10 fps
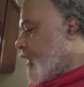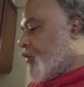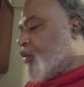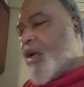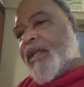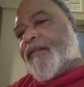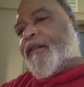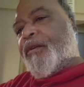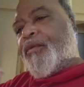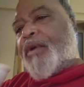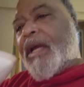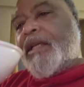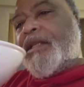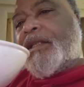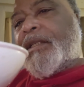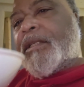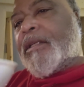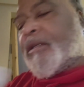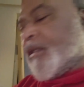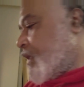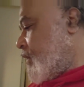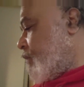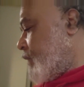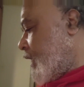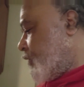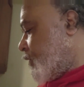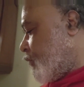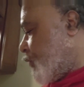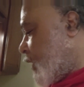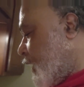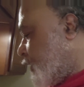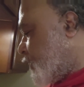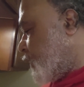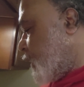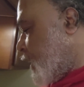this one is for the rice because I'm gonna make some rice,